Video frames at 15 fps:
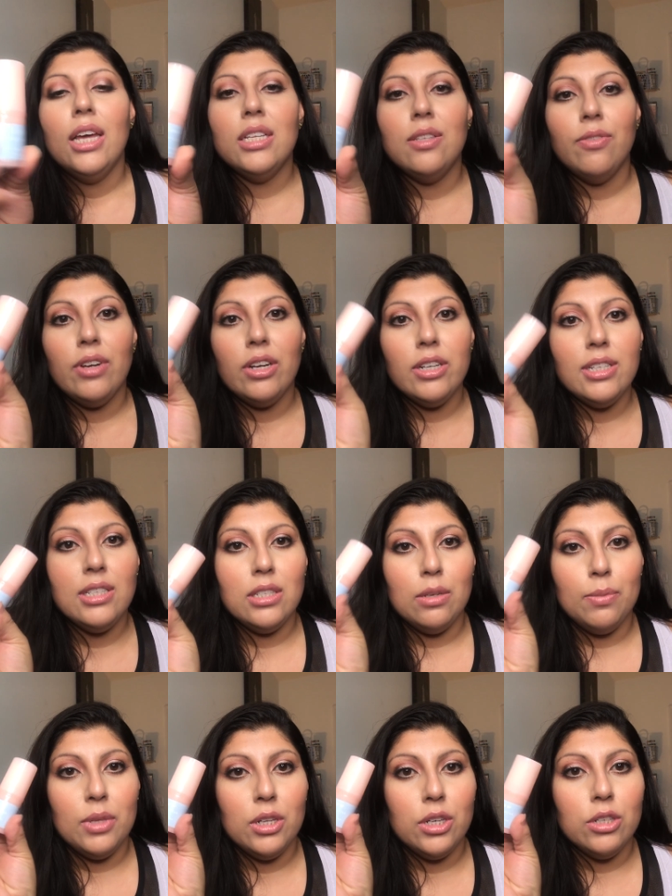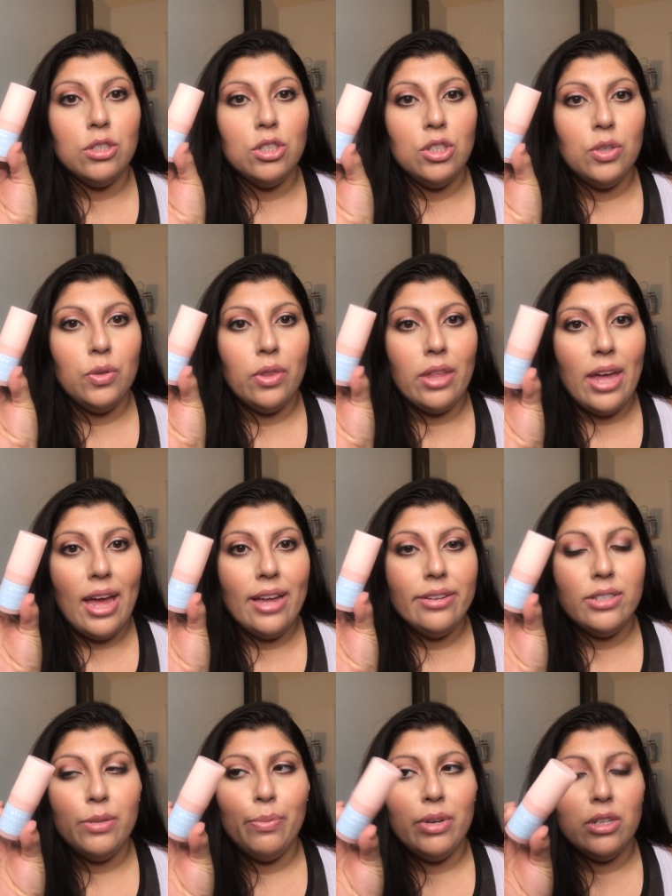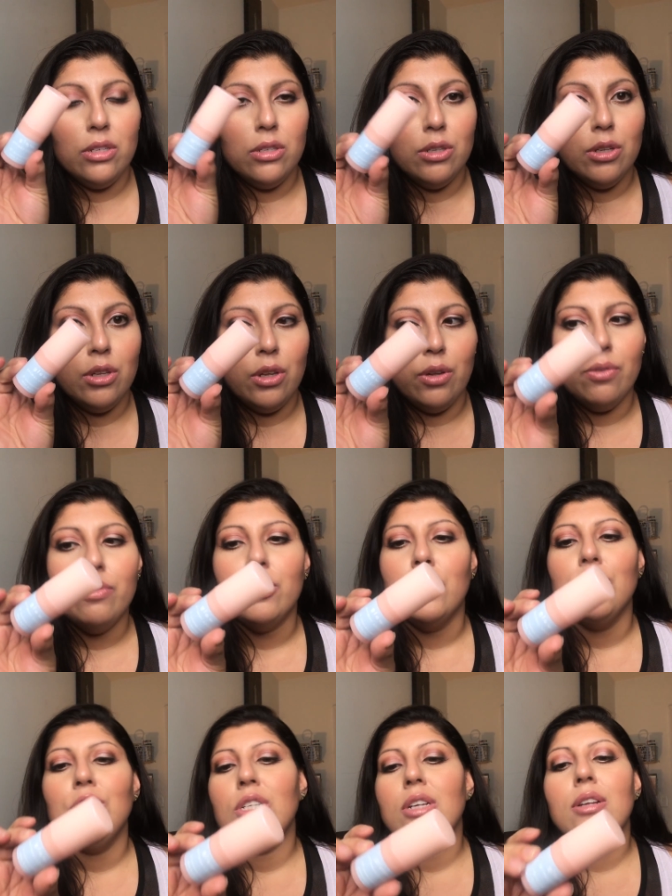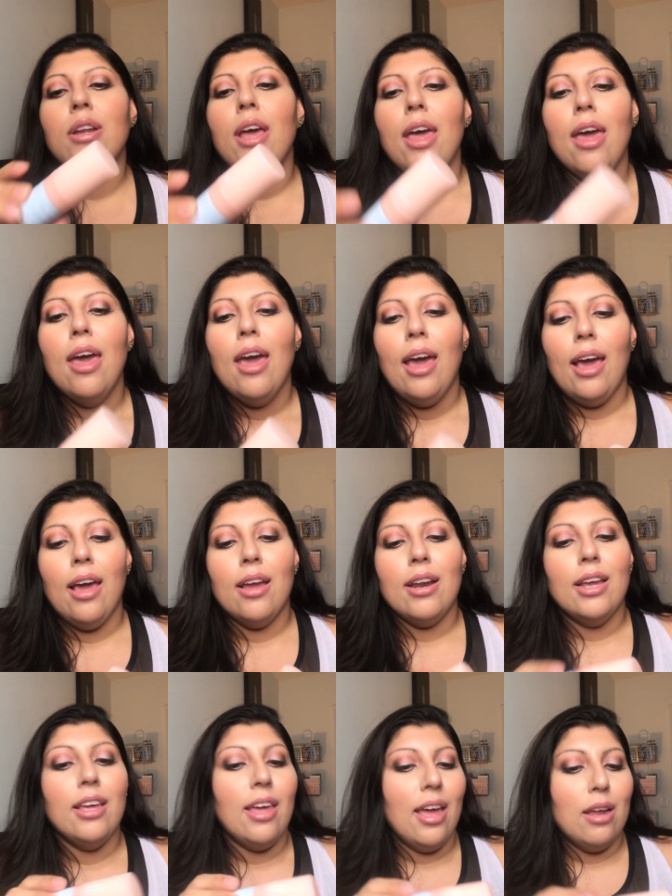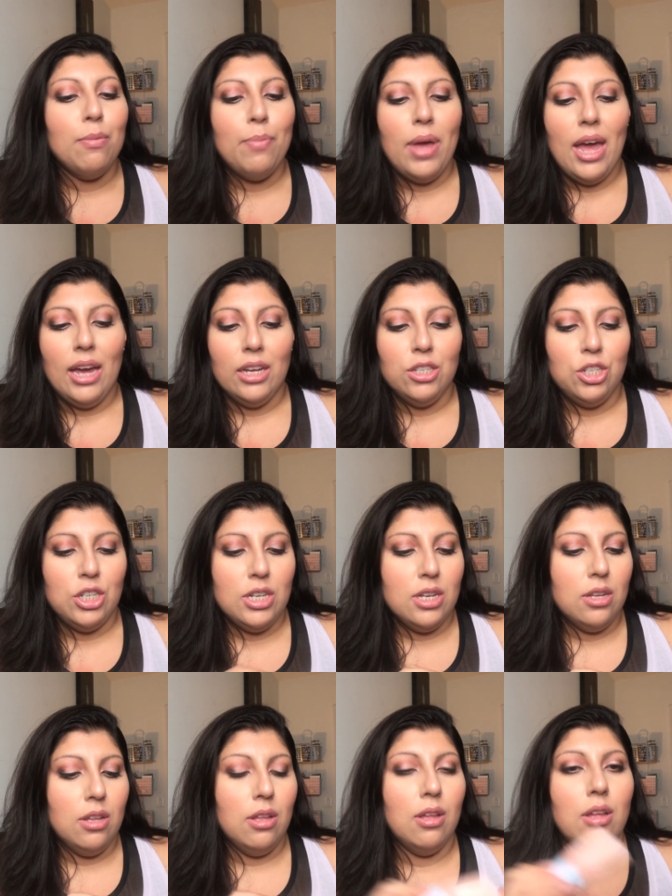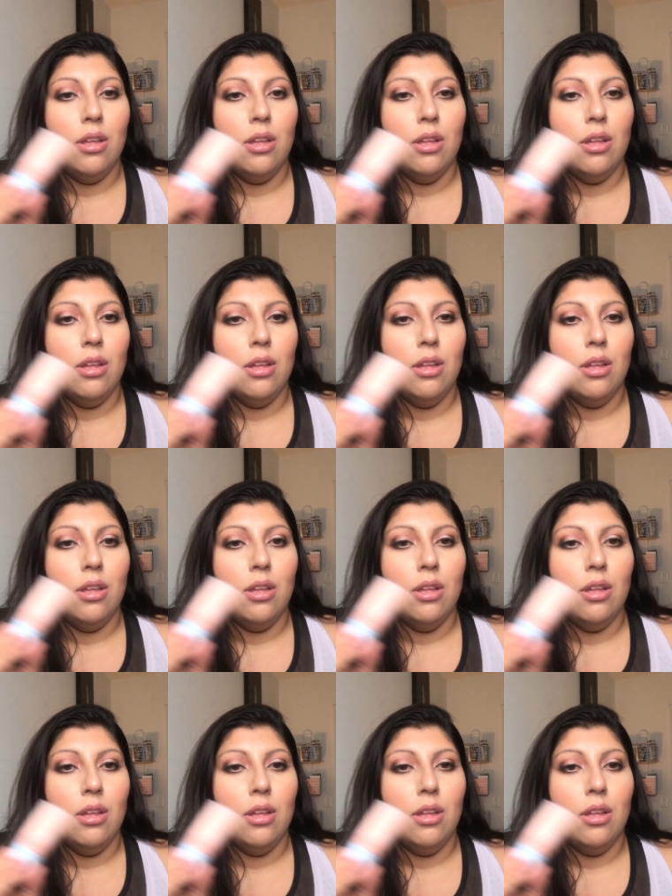It's very similar to that, but it's the glow version. And again, packaging,